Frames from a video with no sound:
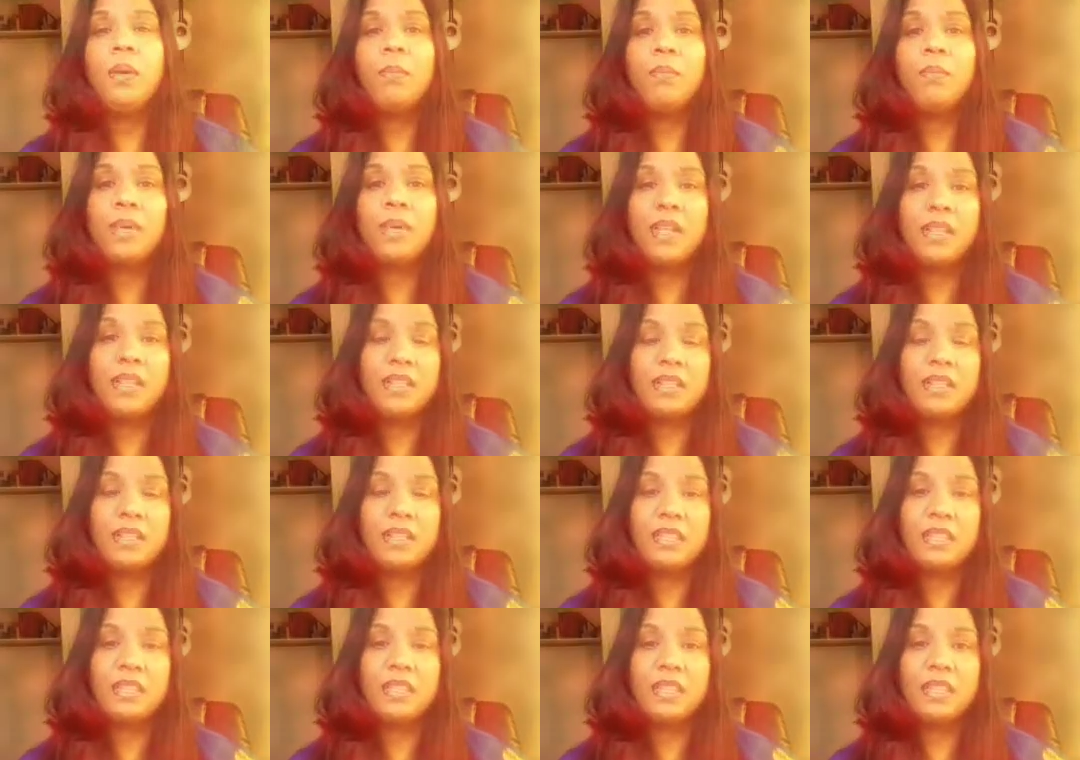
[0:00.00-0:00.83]
but
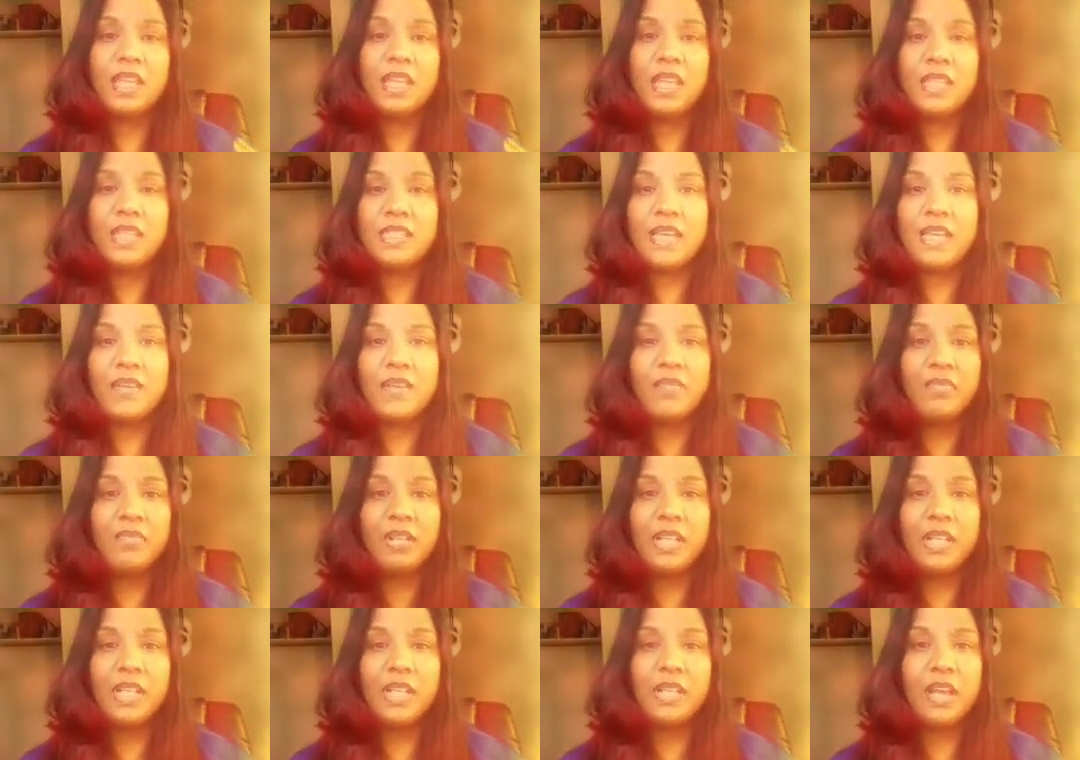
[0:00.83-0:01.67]
things have
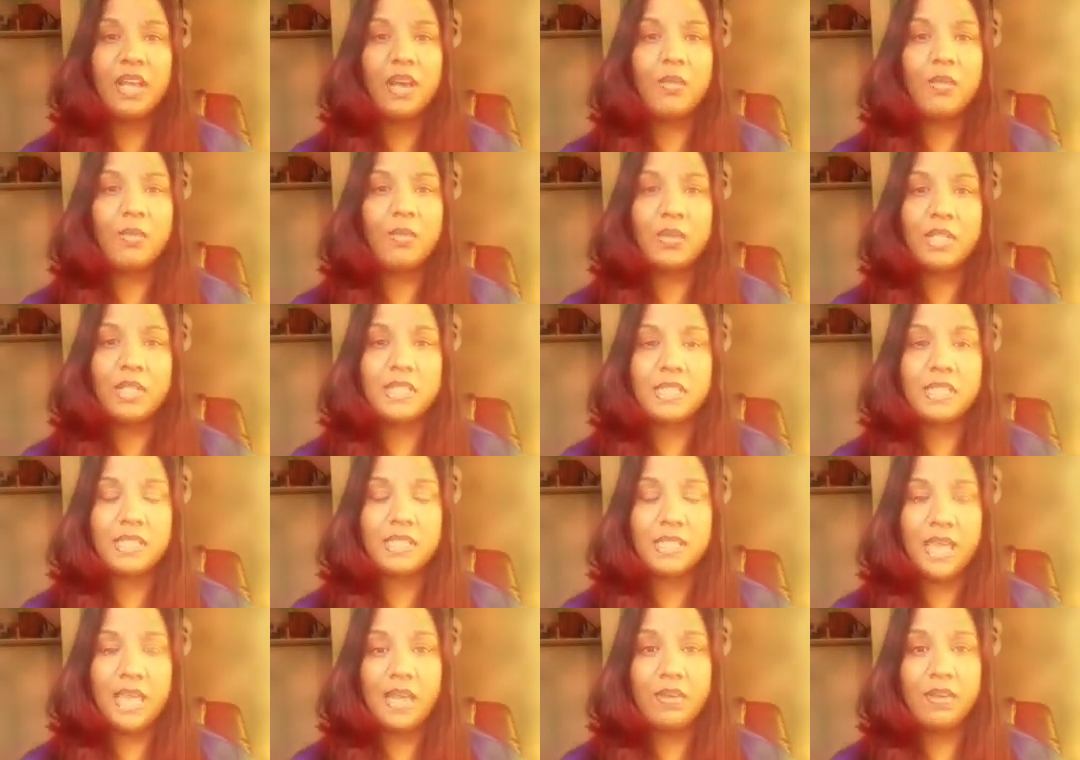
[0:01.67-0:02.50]
really not
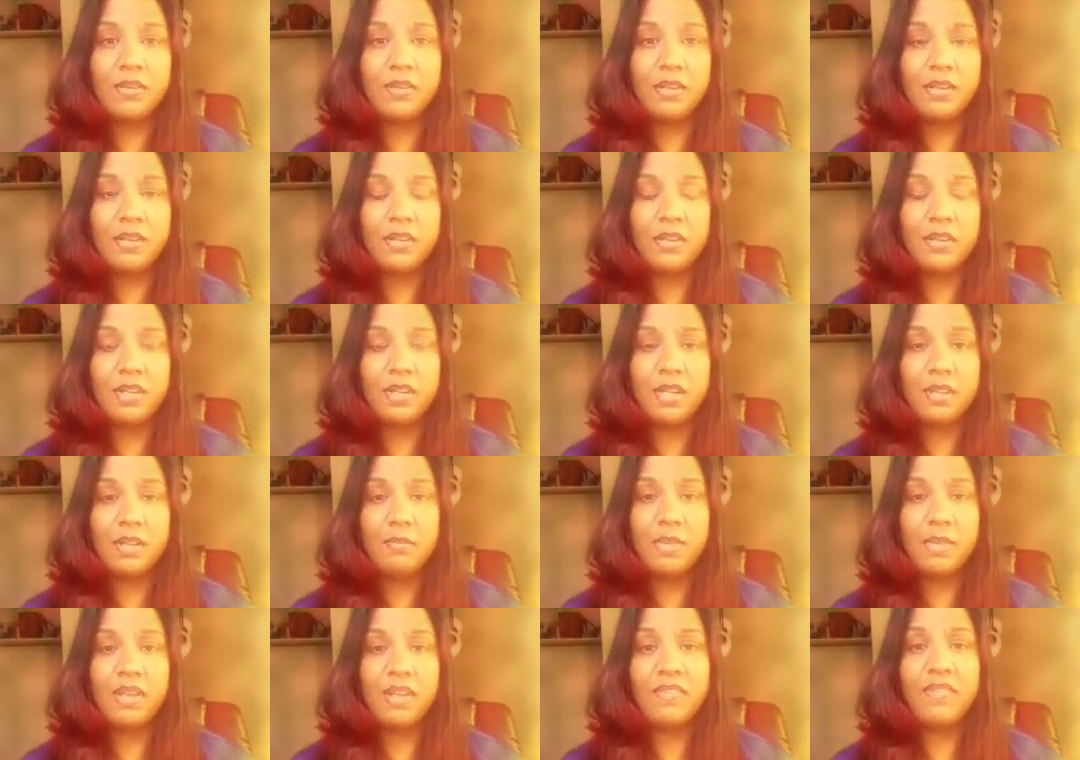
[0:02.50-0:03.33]
worked out
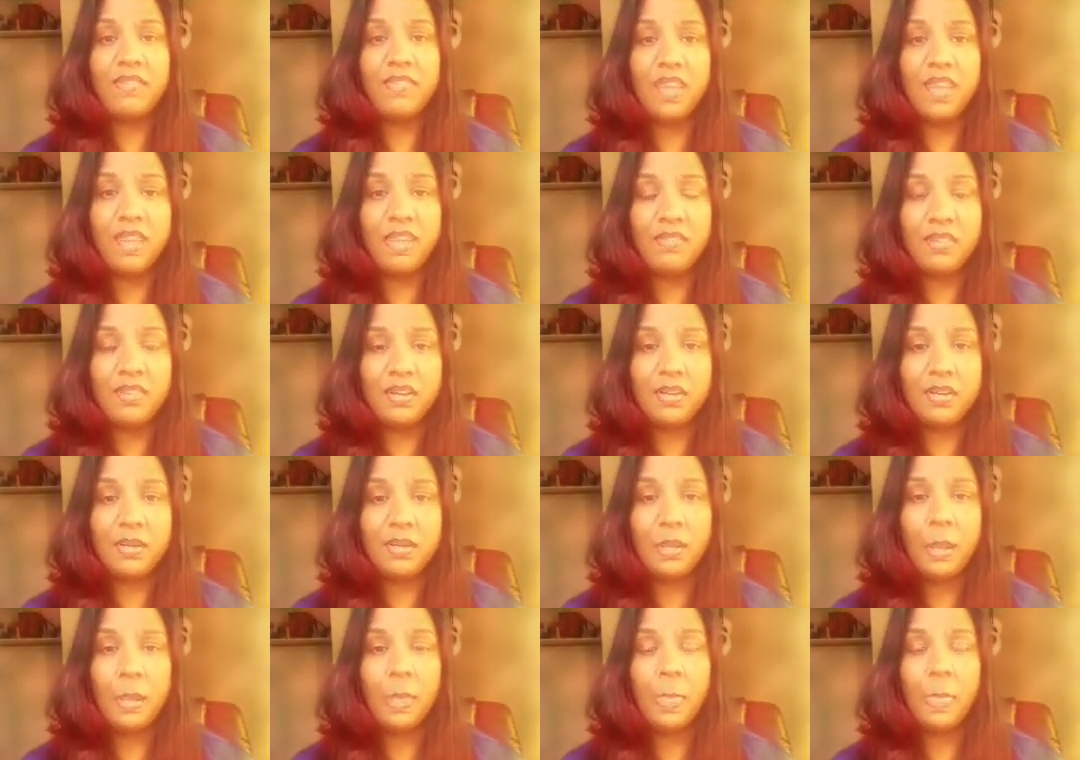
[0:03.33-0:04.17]
in my favor,